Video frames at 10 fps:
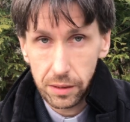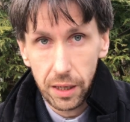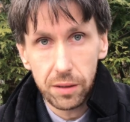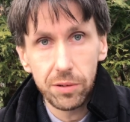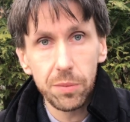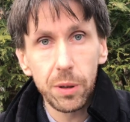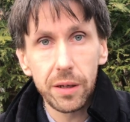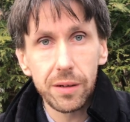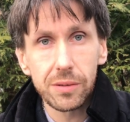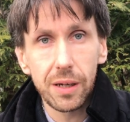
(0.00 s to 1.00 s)
Can we
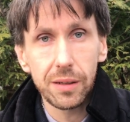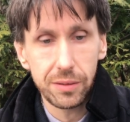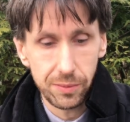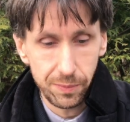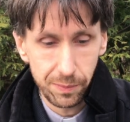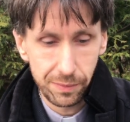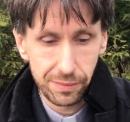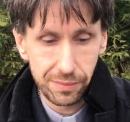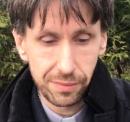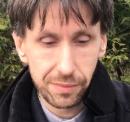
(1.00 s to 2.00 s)
believe that?
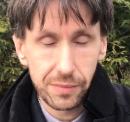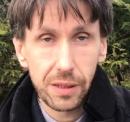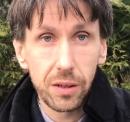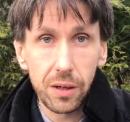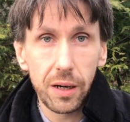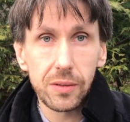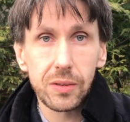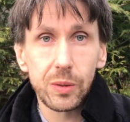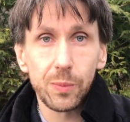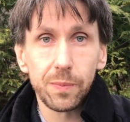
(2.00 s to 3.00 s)

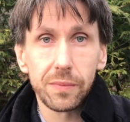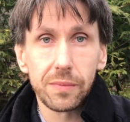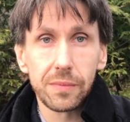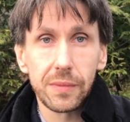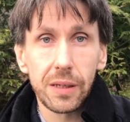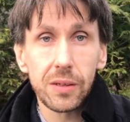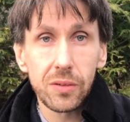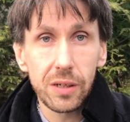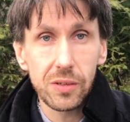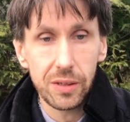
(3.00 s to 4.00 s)
Christ
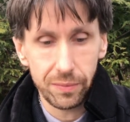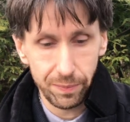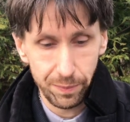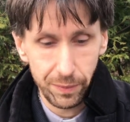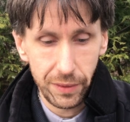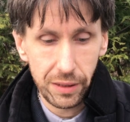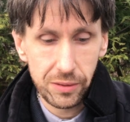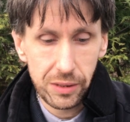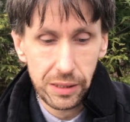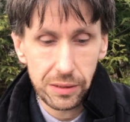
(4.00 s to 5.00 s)
is risen,
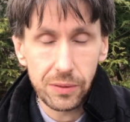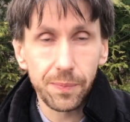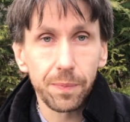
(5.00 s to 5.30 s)
indeed.